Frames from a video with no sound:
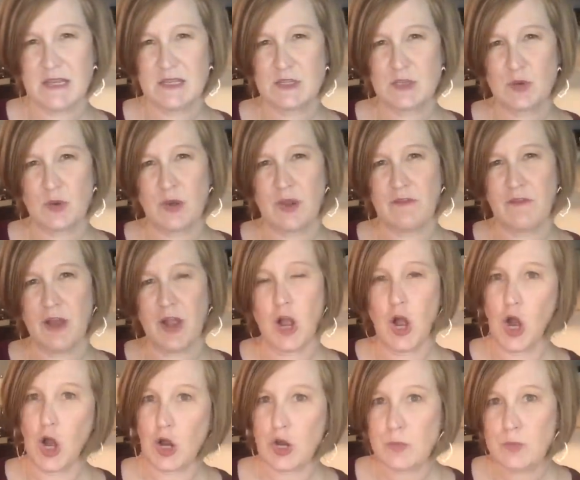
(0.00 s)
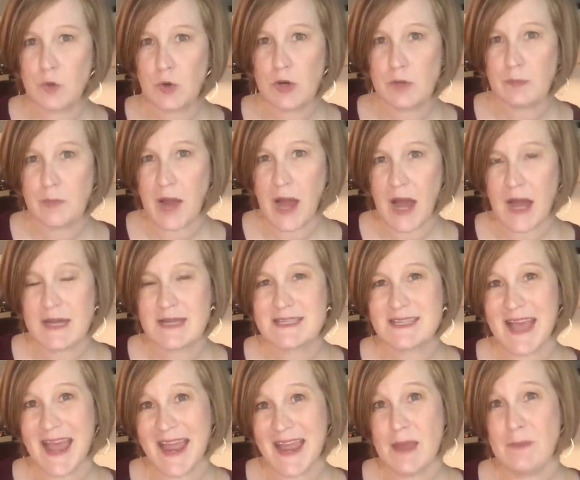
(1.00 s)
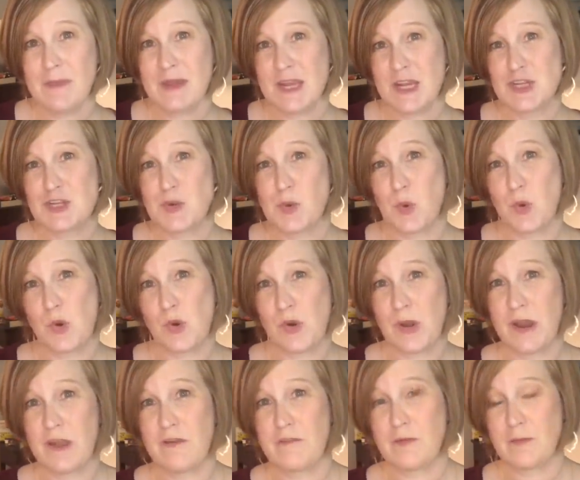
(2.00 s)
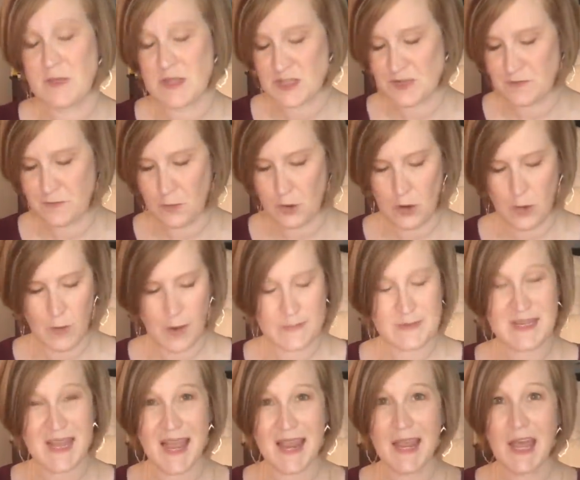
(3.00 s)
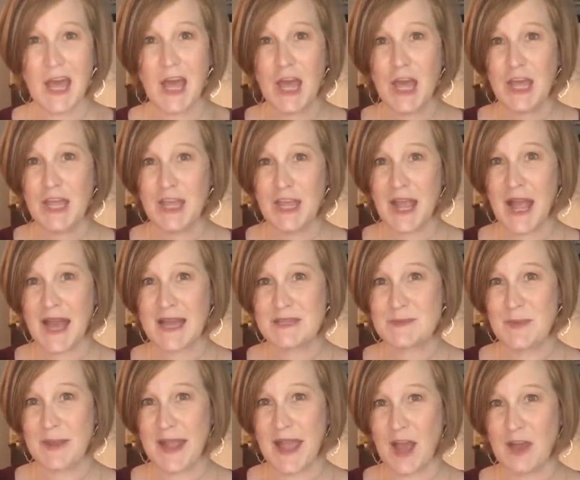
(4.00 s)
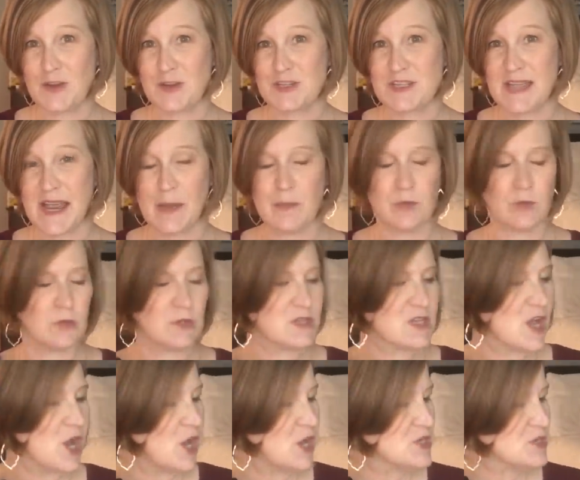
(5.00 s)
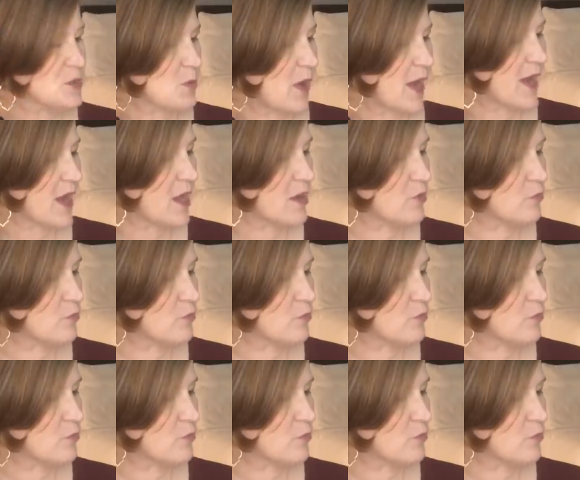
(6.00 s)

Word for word: sort of a cardboard box, and because you're ordering it from the Sephora website, you got to pick out your samples. So I got a